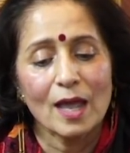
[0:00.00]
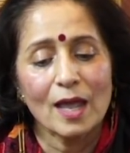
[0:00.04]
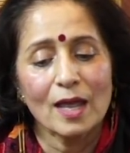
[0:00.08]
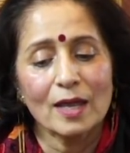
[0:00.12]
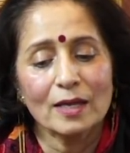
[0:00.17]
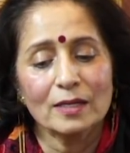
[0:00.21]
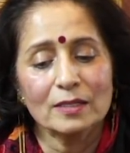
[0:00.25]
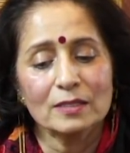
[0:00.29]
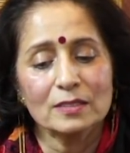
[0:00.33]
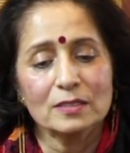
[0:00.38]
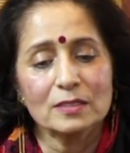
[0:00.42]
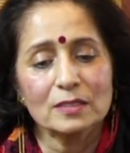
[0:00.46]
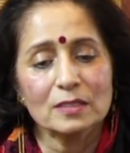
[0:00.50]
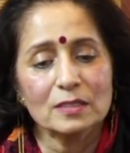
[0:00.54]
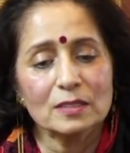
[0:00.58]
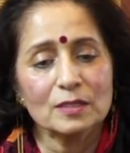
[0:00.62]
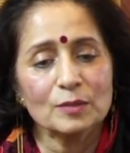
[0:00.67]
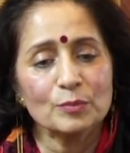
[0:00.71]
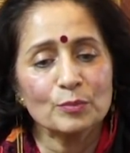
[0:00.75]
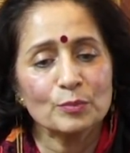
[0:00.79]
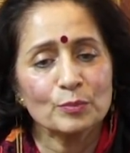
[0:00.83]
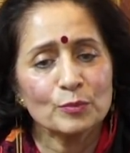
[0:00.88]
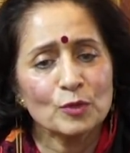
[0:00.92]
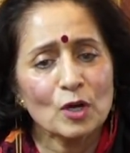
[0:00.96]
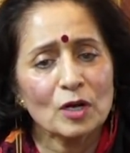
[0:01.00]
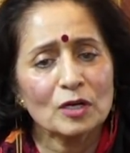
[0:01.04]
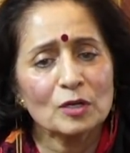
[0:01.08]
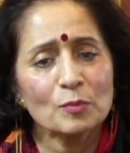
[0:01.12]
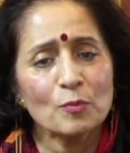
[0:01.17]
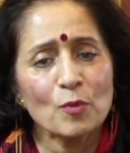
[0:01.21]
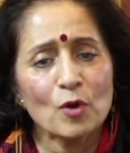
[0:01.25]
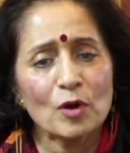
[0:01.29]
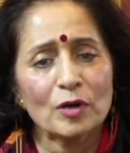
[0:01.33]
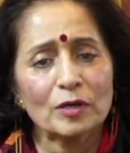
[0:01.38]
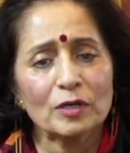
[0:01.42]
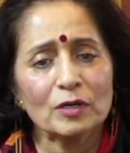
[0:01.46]
And
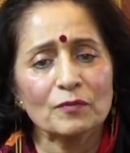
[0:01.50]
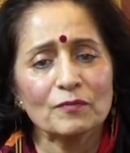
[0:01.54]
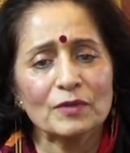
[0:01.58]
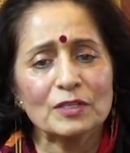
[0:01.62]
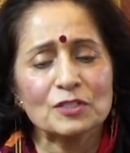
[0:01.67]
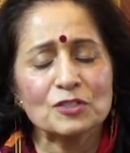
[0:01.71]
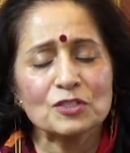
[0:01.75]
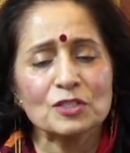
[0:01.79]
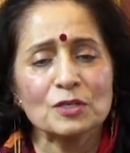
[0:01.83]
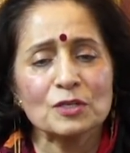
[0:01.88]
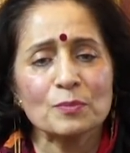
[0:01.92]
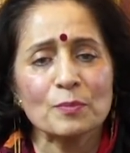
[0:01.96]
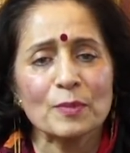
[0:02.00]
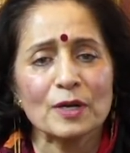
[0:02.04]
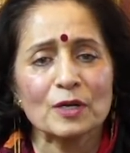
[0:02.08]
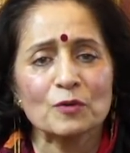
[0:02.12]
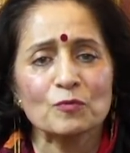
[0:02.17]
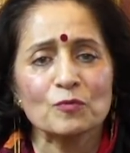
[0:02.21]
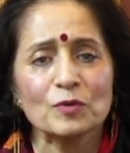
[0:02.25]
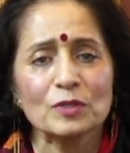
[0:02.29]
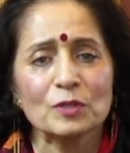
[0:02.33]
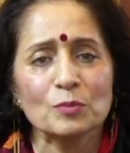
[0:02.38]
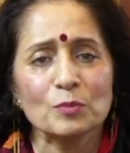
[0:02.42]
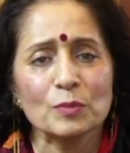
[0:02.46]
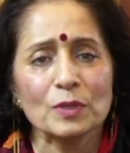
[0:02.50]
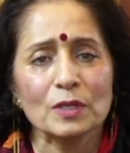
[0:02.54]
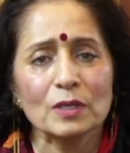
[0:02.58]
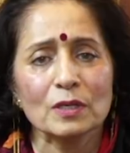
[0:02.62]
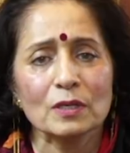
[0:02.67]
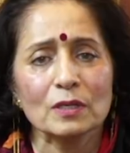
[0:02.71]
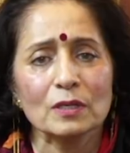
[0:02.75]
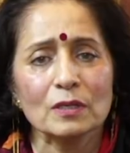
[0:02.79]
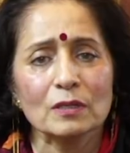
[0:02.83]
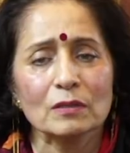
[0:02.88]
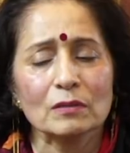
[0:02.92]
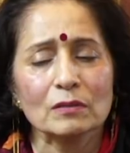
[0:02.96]
Dr. Morgan, when she met with
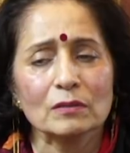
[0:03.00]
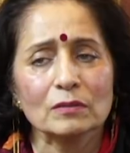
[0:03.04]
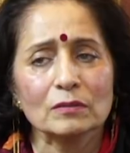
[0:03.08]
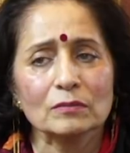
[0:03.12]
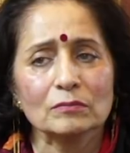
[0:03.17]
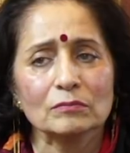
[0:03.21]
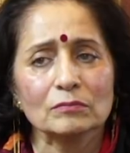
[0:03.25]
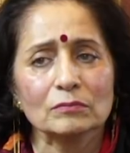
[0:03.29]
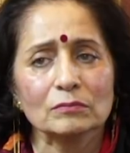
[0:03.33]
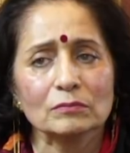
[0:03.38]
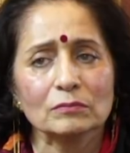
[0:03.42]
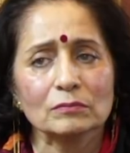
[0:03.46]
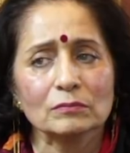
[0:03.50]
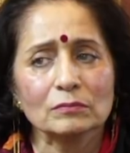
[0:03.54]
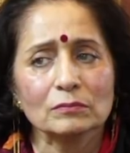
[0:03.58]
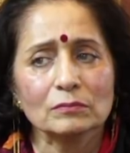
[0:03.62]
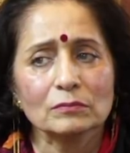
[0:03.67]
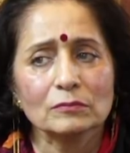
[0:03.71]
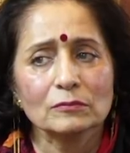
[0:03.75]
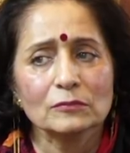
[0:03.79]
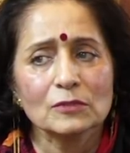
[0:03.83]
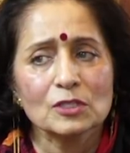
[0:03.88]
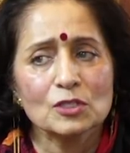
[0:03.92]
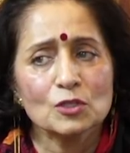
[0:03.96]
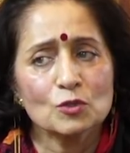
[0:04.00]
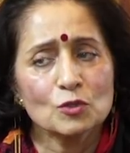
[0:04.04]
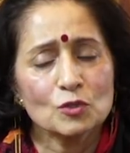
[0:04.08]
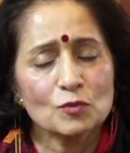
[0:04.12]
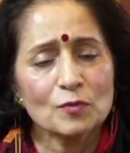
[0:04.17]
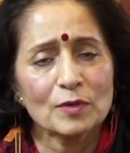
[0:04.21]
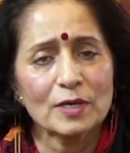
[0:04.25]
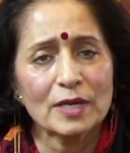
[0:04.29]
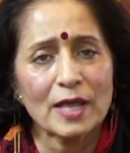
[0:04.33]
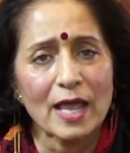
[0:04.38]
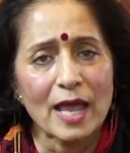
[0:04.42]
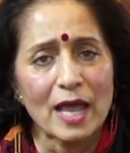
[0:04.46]
me, she was
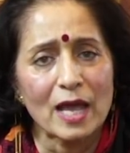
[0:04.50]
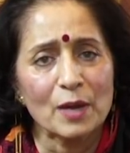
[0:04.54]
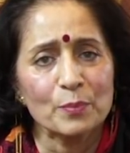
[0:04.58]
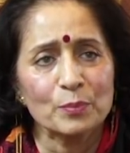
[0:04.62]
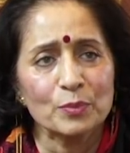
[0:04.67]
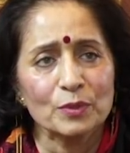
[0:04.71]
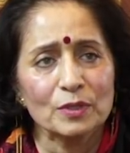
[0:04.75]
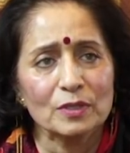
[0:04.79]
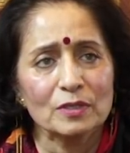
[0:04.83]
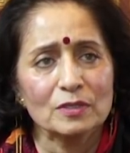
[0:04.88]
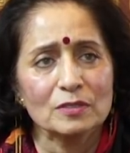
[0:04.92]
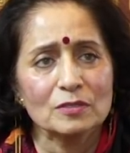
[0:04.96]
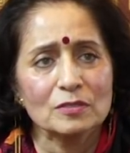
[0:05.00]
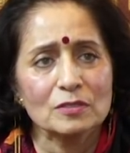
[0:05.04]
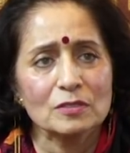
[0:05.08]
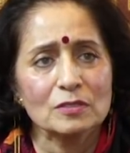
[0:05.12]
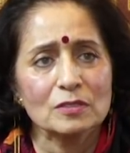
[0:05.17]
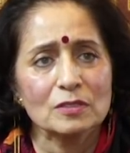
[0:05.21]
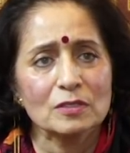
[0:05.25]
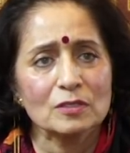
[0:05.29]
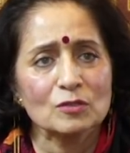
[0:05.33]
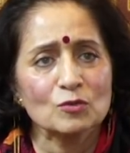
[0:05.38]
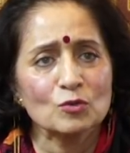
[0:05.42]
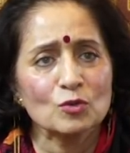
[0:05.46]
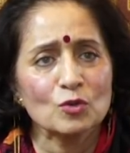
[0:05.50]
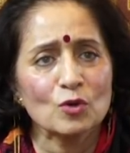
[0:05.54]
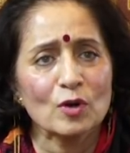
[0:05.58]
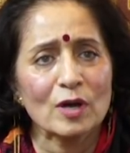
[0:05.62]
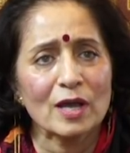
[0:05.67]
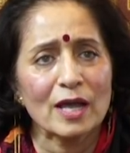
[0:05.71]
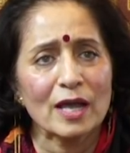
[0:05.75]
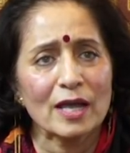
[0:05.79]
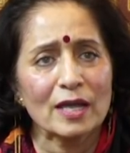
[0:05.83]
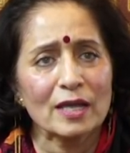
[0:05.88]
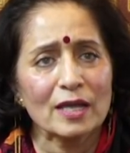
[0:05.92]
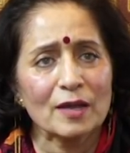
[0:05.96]
very happy. She says, you know,
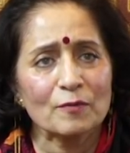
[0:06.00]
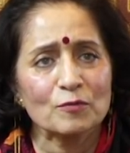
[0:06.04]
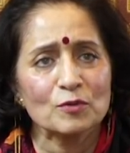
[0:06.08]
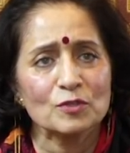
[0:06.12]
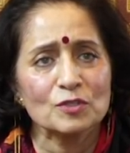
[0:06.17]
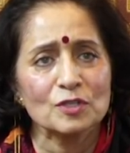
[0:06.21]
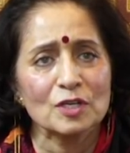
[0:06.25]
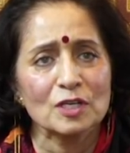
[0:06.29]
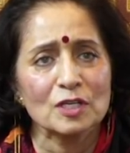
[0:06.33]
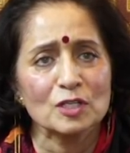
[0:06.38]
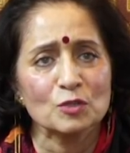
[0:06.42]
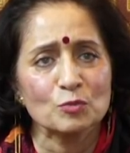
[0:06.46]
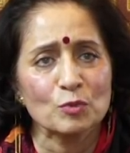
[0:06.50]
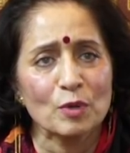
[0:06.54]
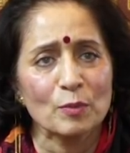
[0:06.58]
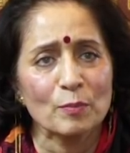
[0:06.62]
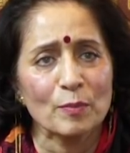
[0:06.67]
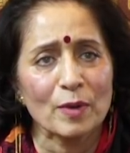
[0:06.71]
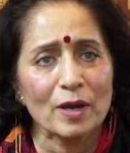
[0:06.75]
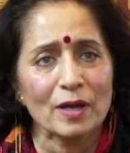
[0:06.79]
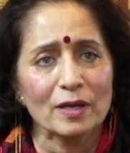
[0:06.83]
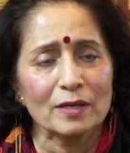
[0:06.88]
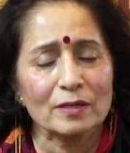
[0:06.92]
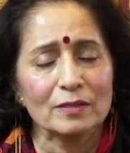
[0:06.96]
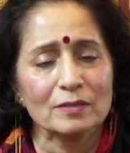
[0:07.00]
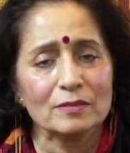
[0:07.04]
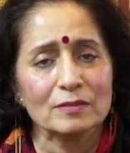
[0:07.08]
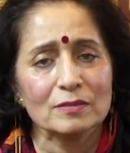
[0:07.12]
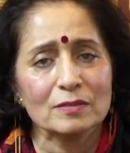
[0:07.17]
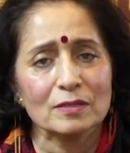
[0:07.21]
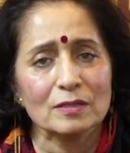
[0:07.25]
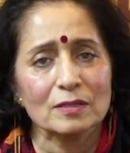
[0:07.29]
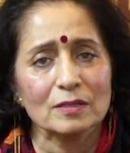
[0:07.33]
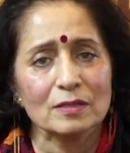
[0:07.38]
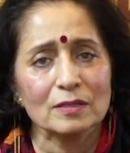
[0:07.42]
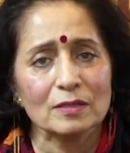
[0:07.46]
I have to change my
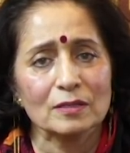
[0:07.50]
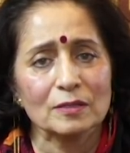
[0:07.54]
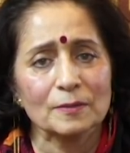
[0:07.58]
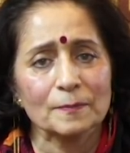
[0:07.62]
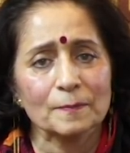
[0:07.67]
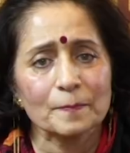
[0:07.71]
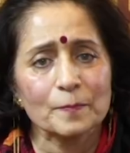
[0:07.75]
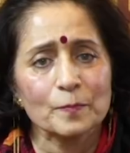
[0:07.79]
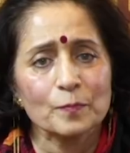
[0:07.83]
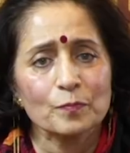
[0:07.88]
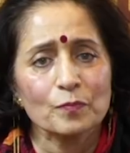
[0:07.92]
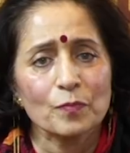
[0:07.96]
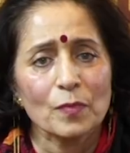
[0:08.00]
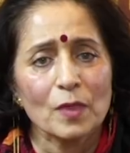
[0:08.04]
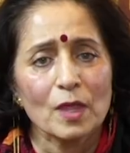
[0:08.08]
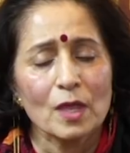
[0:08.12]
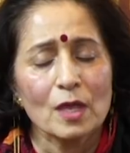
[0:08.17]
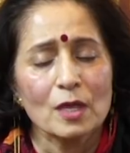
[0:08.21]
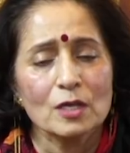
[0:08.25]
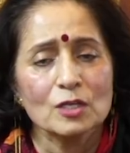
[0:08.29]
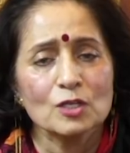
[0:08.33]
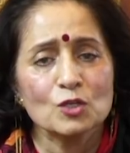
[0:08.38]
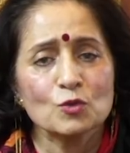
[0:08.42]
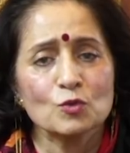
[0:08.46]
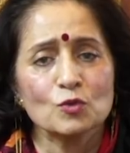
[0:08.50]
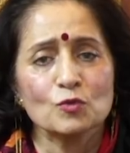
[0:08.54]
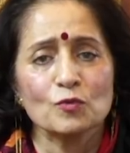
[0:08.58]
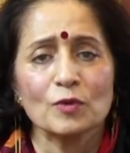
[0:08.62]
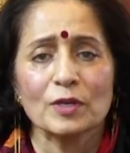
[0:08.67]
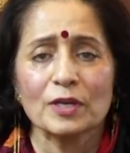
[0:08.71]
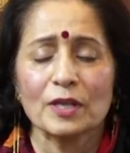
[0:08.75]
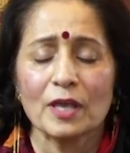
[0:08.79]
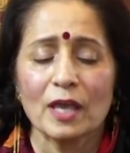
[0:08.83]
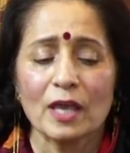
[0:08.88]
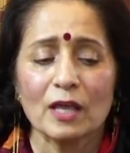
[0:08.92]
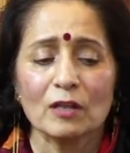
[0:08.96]
mind. She was
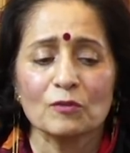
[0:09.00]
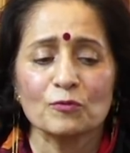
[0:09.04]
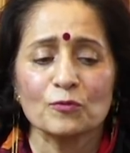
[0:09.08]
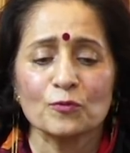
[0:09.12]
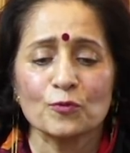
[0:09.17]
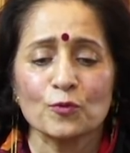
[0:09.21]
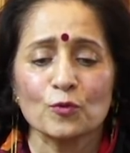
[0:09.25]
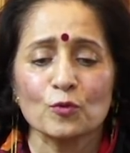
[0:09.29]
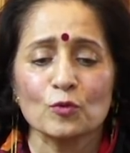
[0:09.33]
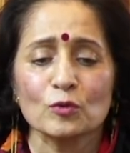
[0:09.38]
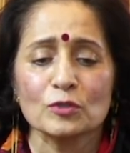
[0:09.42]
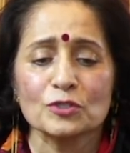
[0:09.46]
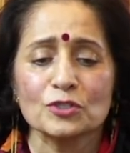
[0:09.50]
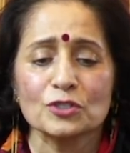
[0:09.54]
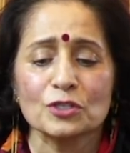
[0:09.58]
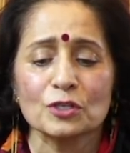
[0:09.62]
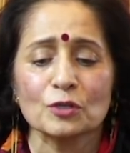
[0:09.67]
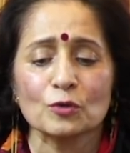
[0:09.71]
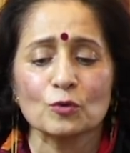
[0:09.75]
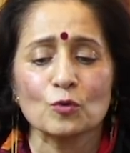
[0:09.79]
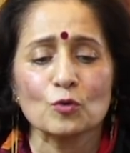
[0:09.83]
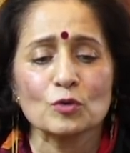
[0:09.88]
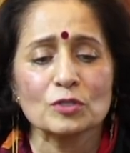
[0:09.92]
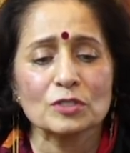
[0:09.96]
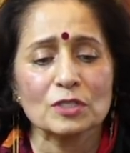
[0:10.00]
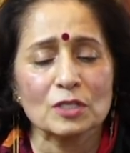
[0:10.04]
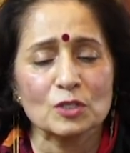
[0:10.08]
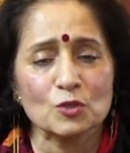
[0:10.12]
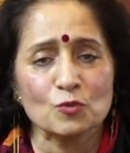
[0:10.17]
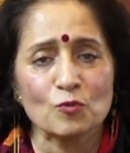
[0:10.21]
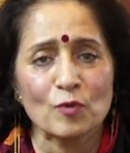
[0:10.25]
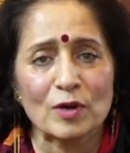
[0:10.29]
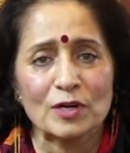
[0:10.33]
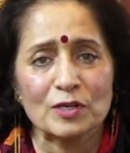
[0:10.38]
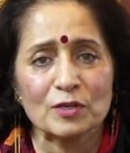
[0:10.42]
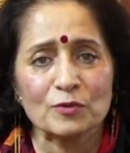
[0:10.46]
very helpful. She wrote
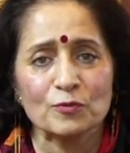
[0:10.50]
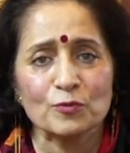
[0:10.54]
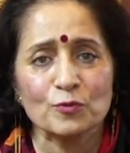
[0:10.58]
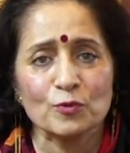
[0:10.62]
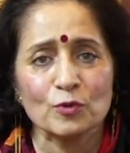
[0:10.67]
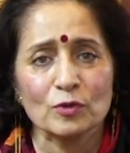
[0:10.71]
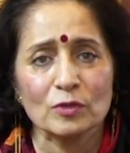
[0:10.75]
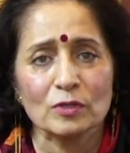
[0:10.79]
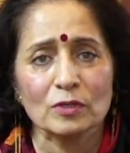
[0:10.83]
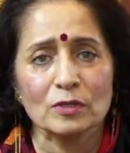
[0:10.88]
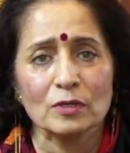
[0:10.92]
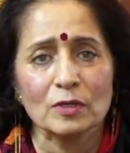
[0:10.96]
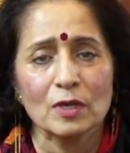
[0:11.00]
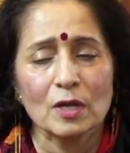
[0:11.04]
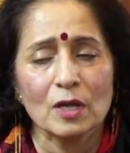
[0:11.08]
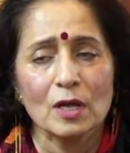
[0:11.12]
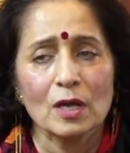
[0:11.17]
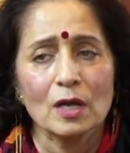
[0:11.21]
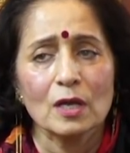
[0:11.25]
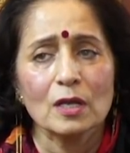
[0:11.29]
such wonderful